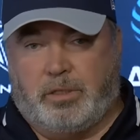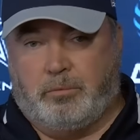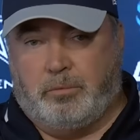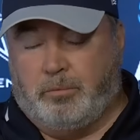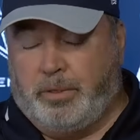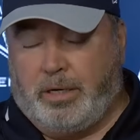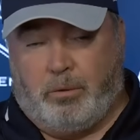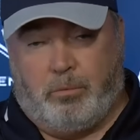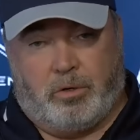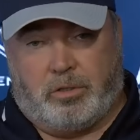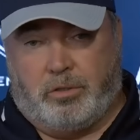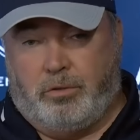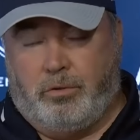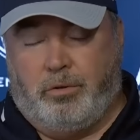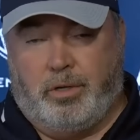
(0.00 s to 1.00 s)
We got work to
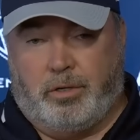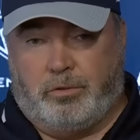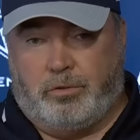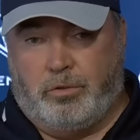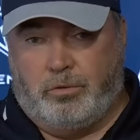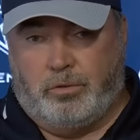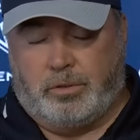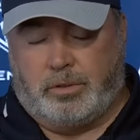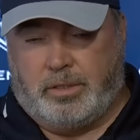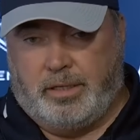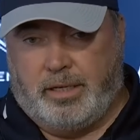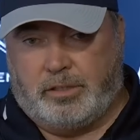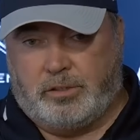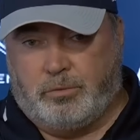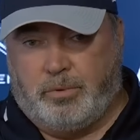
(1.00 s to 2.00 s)
do there too. The
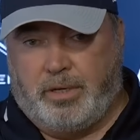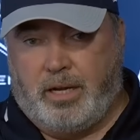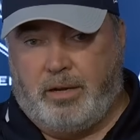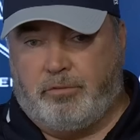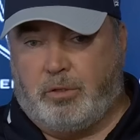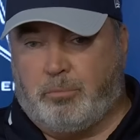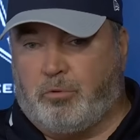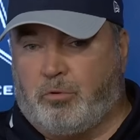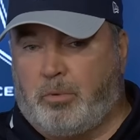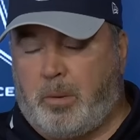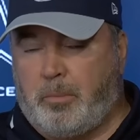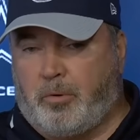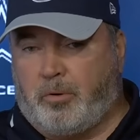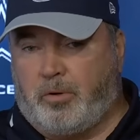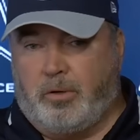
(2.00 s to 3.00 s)
connection we have with the
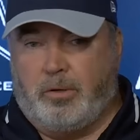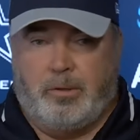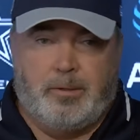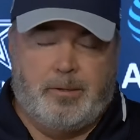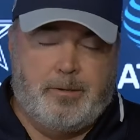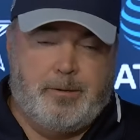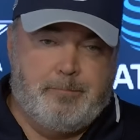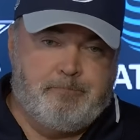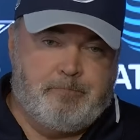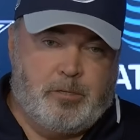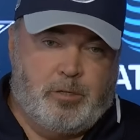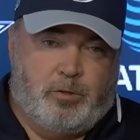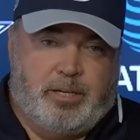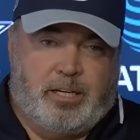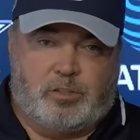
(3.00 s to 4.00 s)
perimeter,
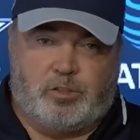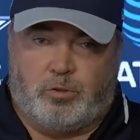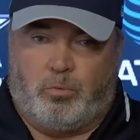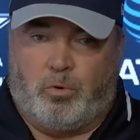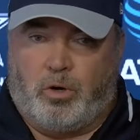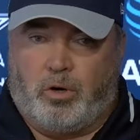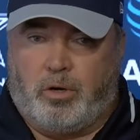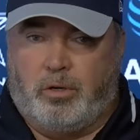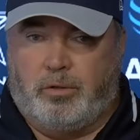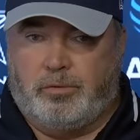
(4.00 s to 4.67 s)
the extra work.